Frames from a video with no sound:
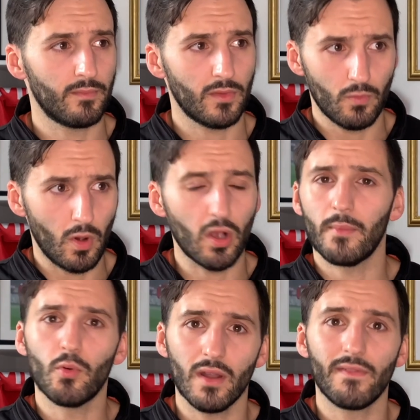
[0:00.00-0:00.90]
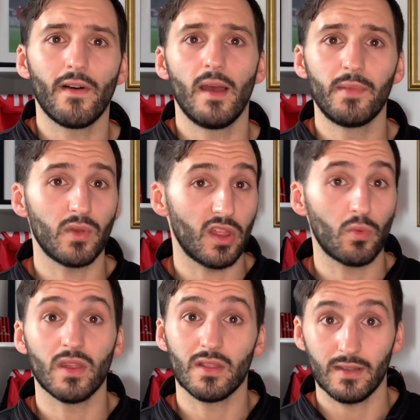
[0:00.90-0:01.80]
World Cup qualifier between
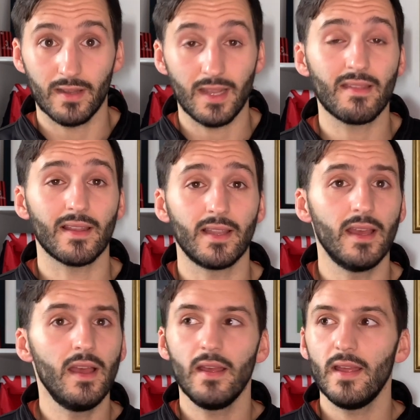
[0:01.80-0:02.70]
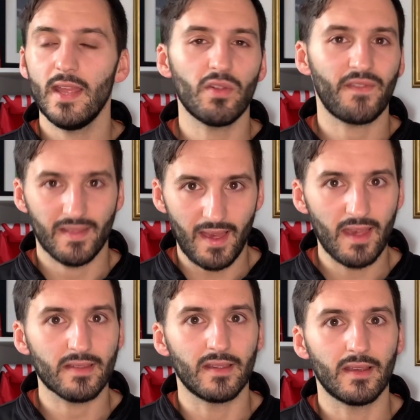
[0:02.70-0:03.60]
Switzerland and Italy. He was
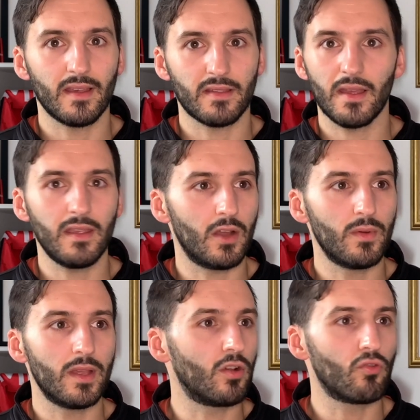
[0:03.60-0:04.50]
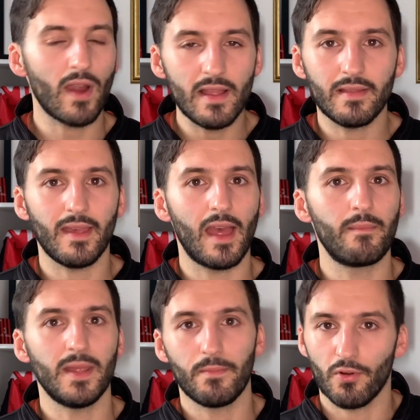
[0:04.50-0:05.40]
fantastic. As a great
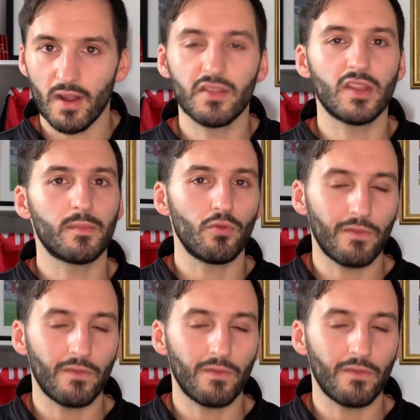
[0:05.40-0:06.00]
DM, he progresses the ball